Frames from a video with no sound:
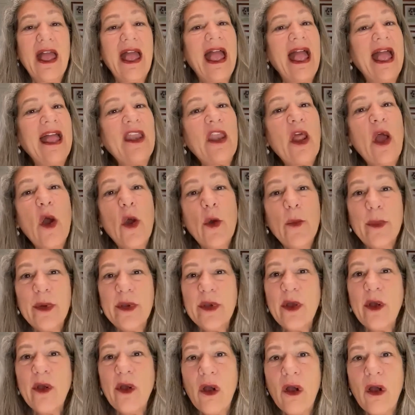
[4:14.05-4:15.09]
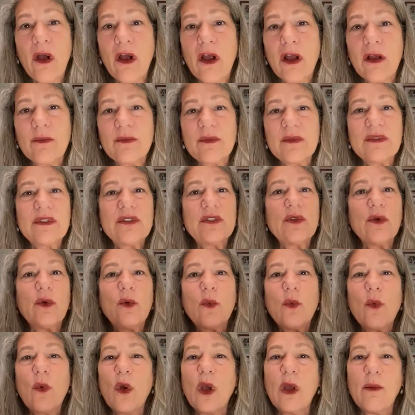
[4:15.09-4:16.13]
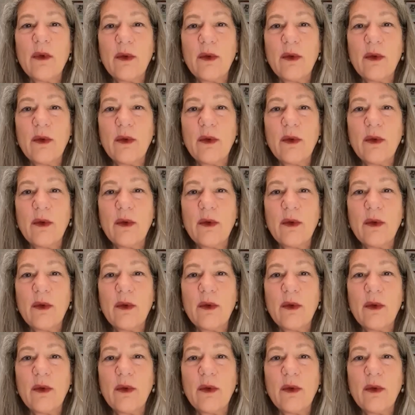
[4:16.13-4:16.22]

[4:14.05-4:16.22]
and open our arms to a warm